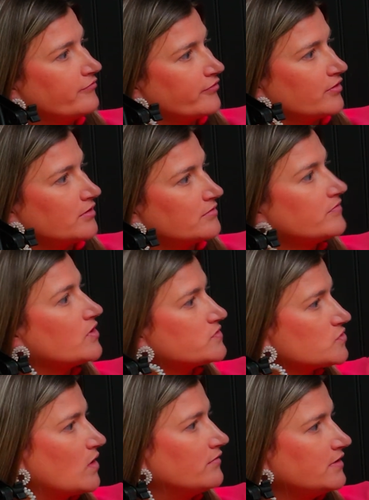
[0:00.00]
for
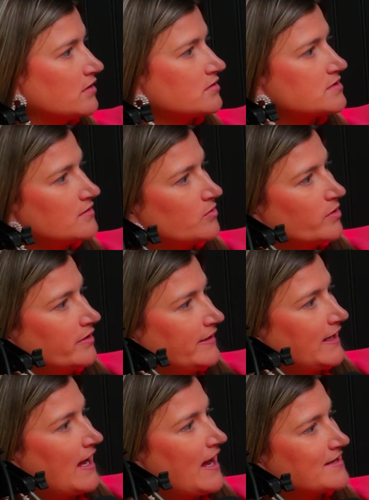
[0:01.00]
those 12 years in the oil
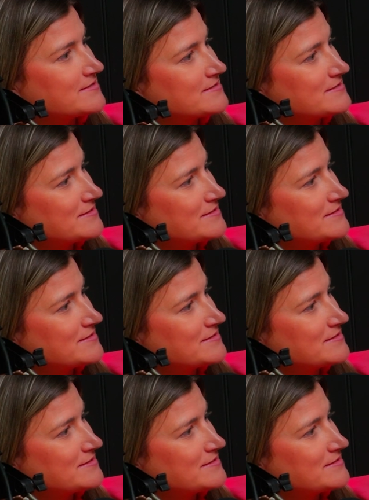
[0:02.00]
and gas?